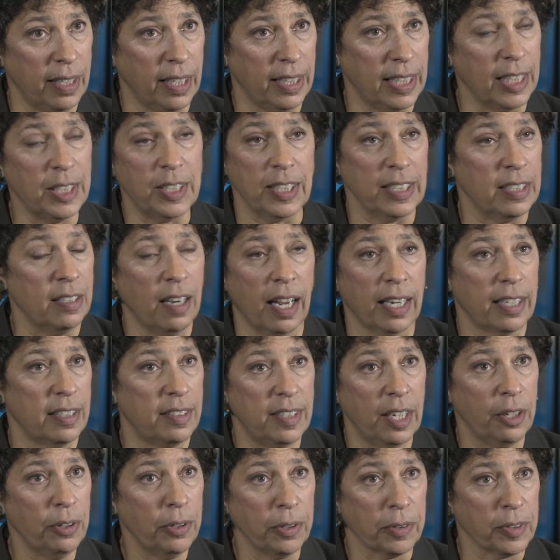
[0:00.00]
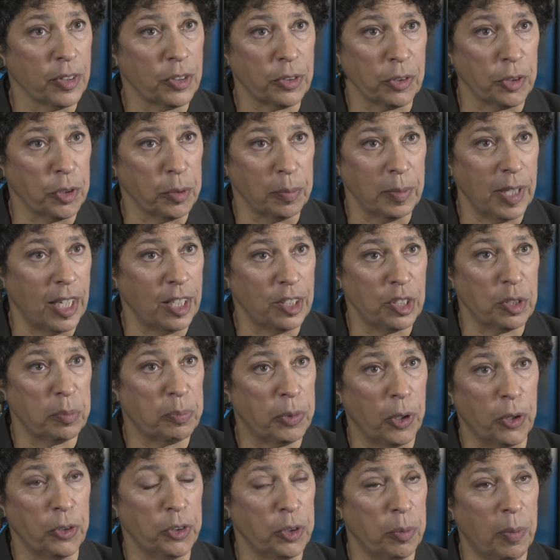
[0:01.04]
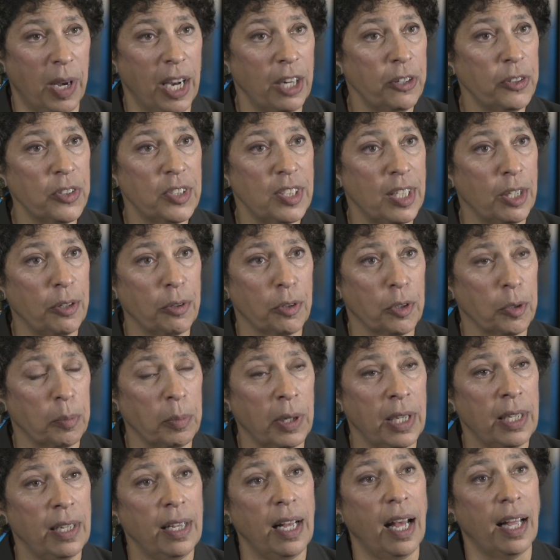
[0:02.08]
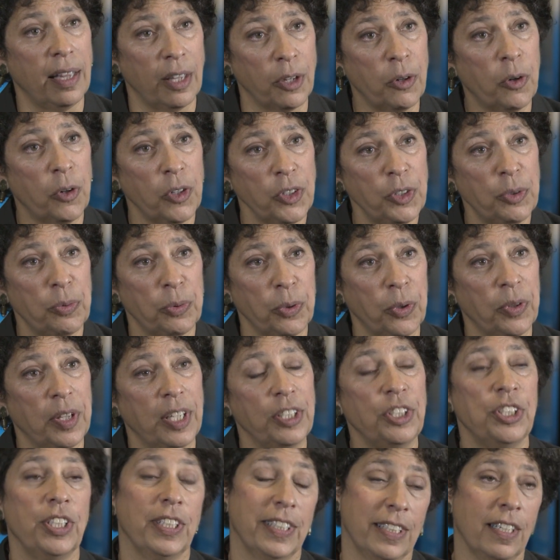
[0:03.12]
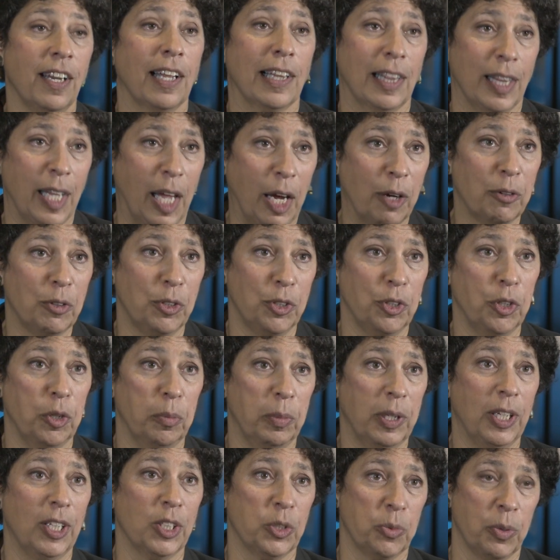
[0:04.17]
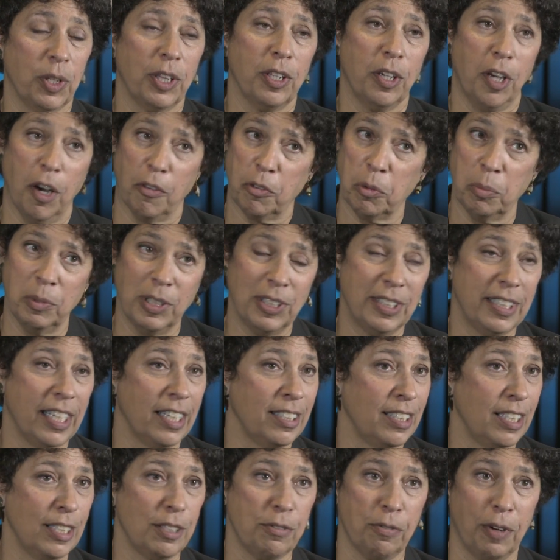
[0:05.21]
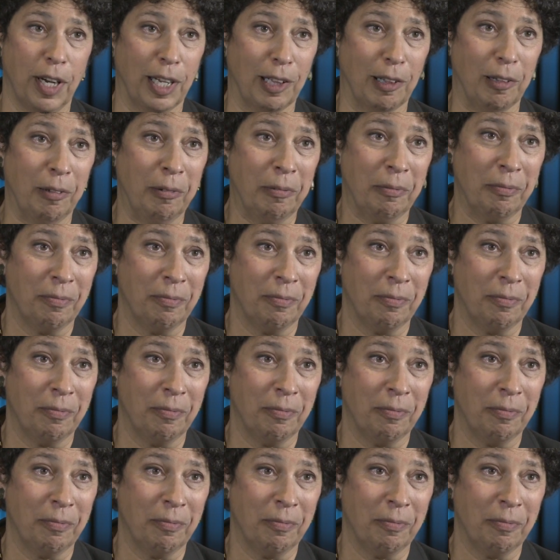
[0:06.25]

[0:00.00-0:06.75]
that this is not a terrorist group, that it's a pro-democracy group. Right. And the courts ruled that she's not allowed to because what the government says is final.